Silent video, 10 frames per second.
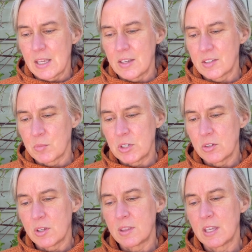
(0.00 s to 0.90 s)
Is someone
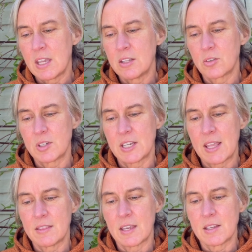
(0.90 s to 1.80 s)
doing things or
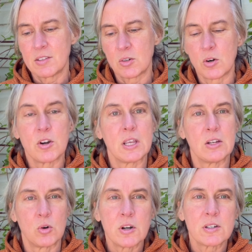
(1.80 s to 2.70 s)
saying things in, or
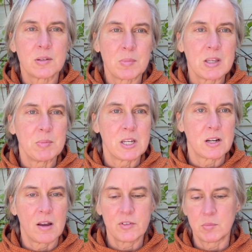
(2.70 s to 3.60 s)
in order to make me
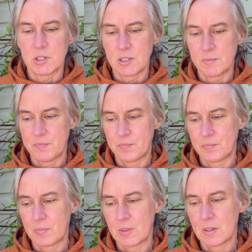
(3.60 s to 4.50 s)
uncomfortable?
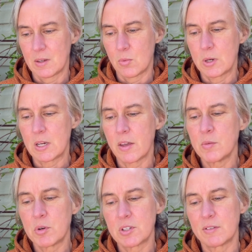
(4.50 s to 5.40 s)
Would another
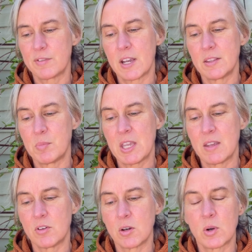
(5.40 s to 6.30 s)
person find the
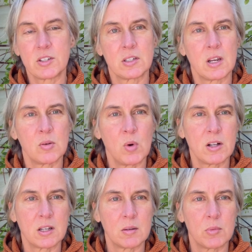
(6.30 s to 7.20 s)
behavior in question
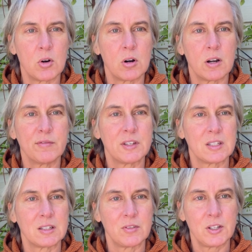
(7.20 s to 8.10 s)
unwelcome or
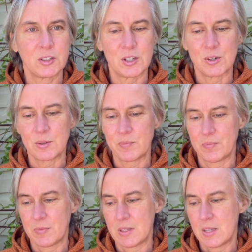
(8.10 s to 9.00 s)
offensive also?
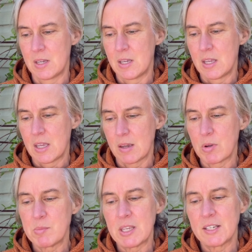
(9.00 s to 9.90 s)
Am
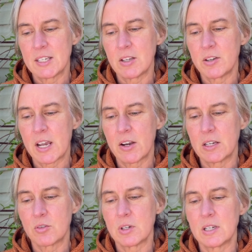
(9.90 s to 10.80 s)
I being singled out
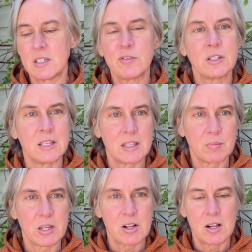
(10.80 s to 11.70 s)
and treated differently
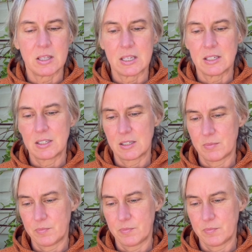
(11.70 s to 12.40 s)
than my colleagues?